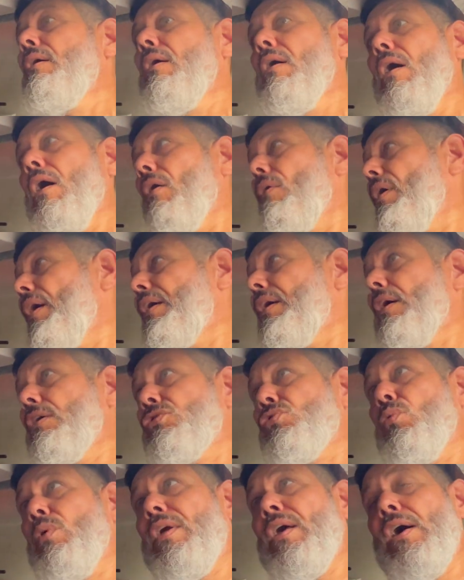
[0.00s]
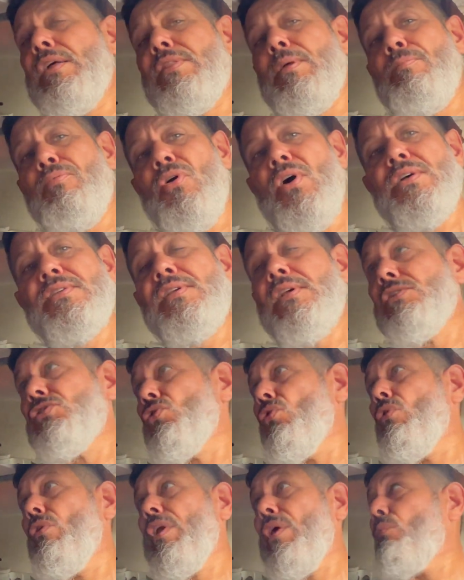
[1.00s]
All right, guys, we got the processor
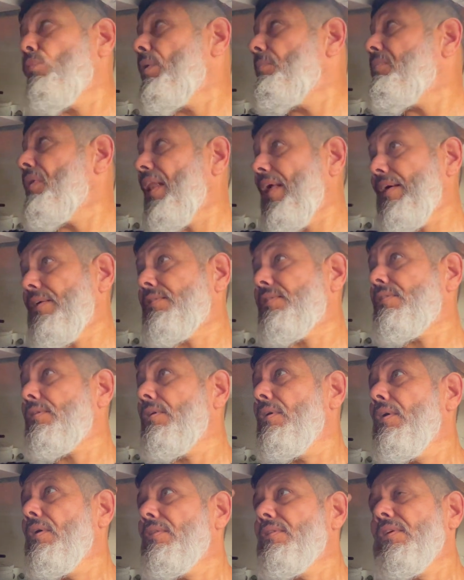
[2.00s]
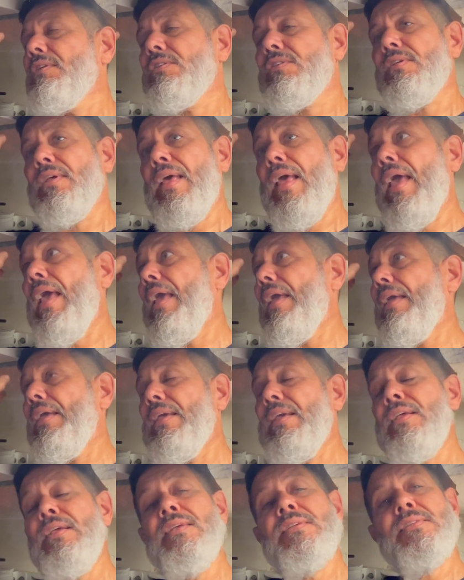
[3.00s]
already replaced. This is a
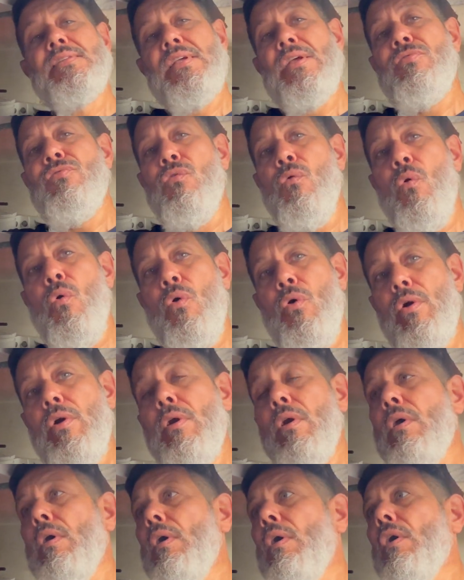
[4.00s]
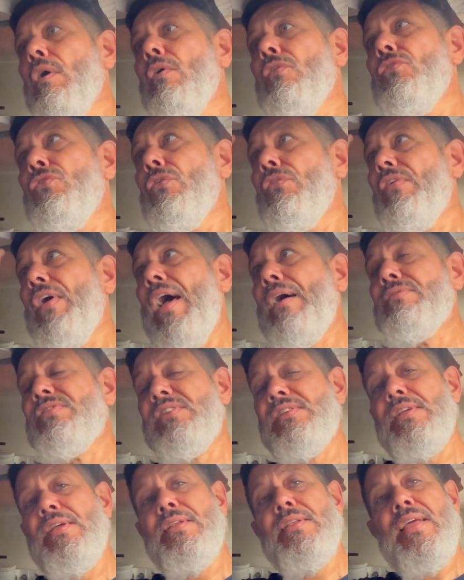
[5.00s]
EEC-4. You have
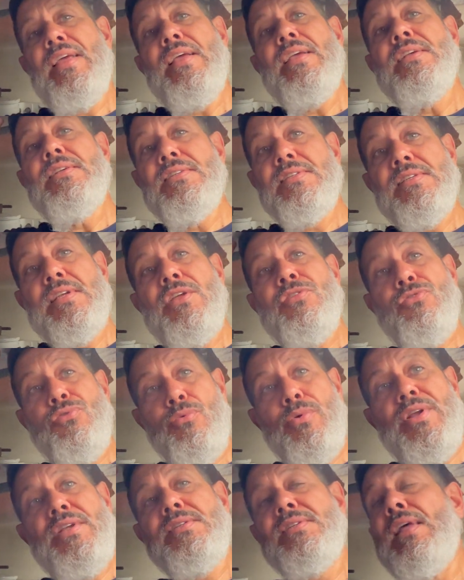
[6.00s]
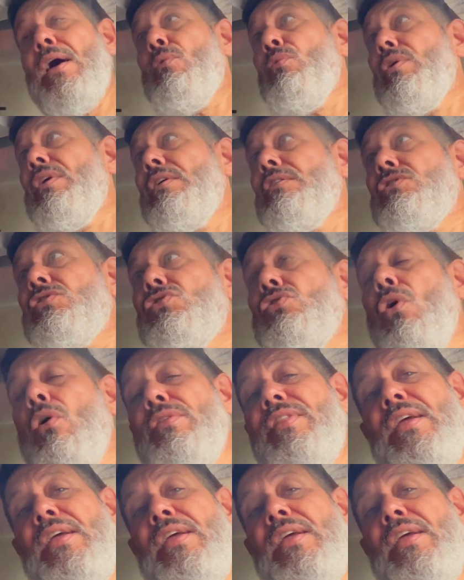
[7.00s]
seen the EEC-3s that we installed.